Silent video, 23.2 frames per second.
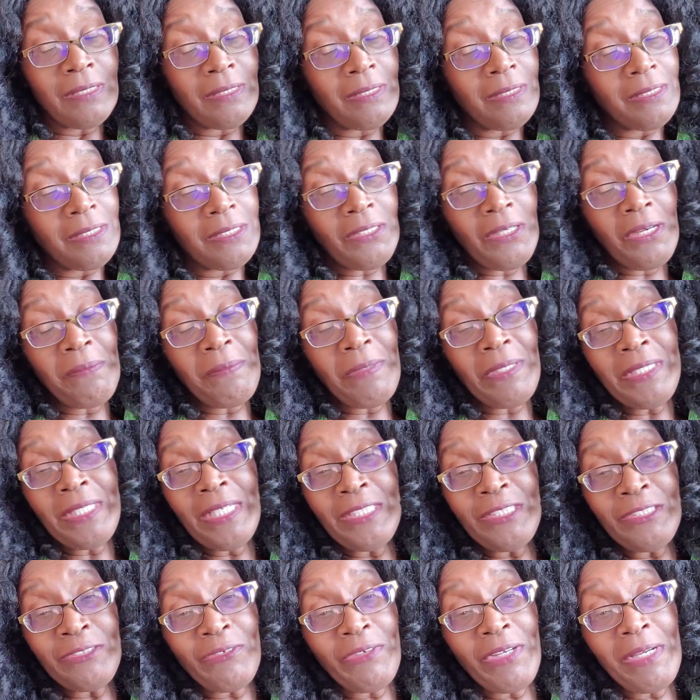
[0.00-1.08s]
Sorry about
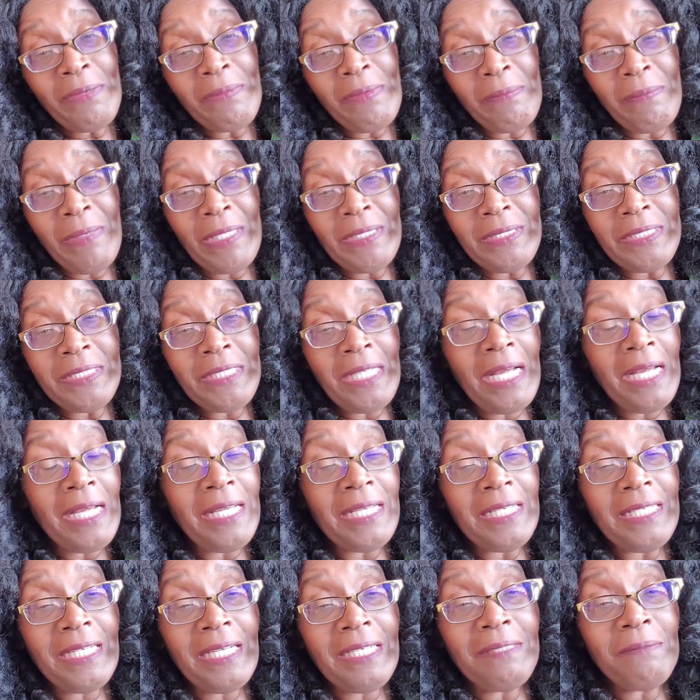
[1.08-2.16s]
that scream. I'm
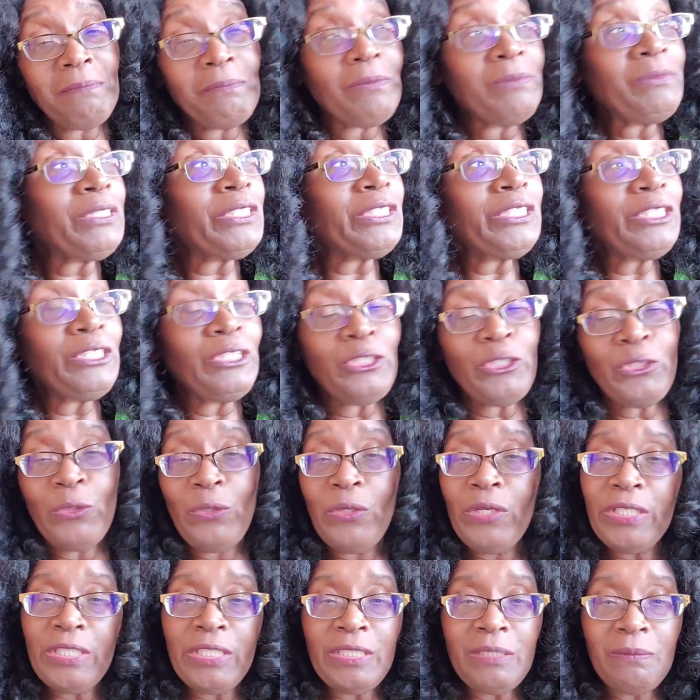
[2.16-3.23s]
outside. I'm just
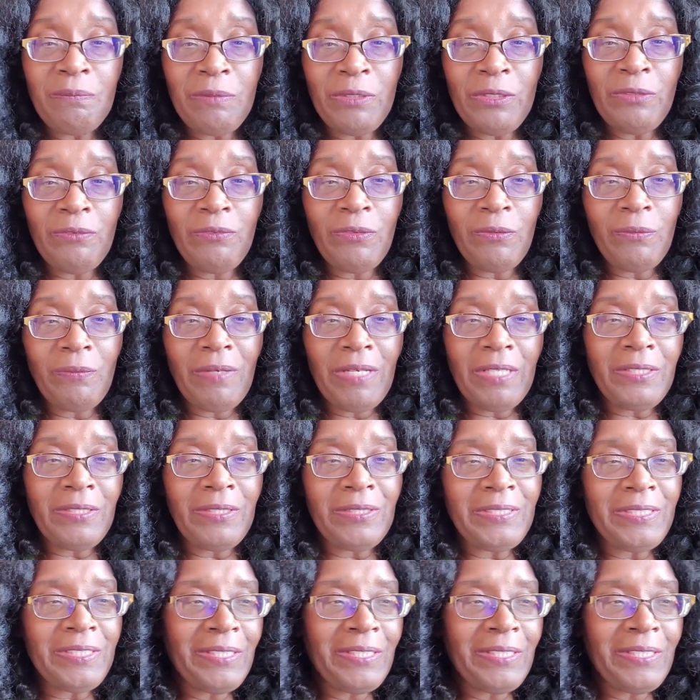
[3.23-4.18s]
enjoying this beautiful weather.